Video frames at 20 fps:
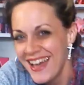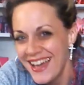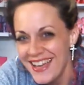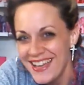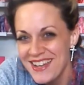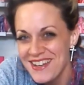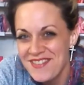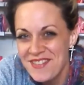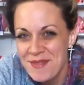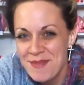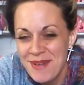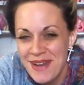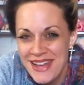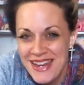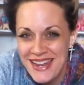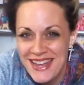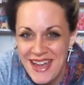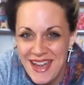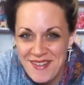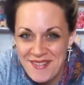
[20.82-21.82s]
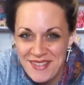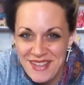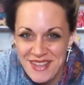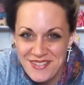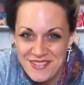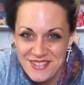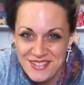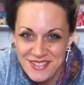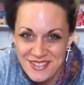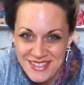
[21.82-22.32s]
Hi everybody, I'm
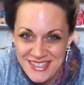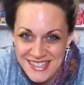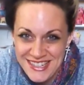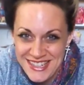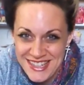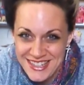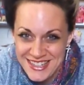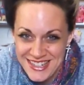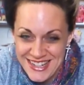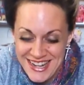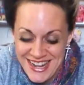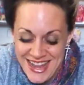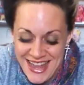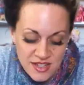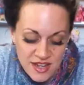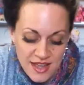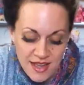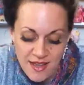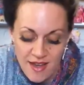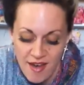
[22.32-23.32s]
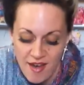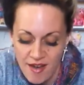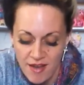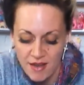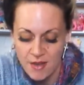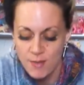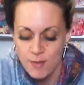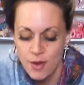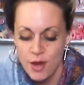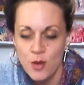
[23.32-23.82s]
Kimberly Cherry. Today
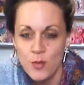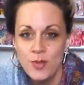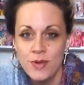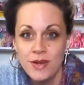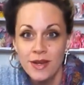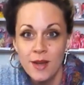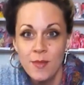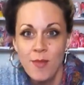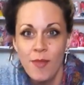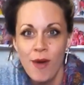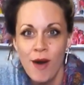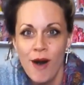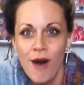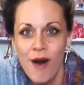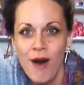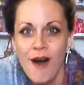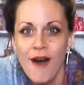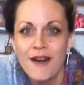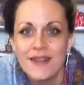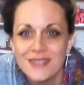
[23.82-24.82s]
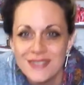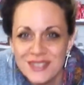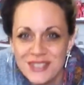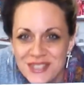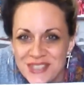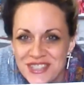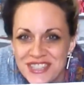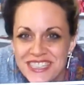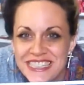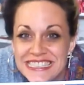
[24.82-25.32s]
I'm opening a
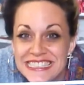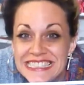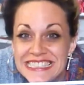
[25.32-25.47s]
box.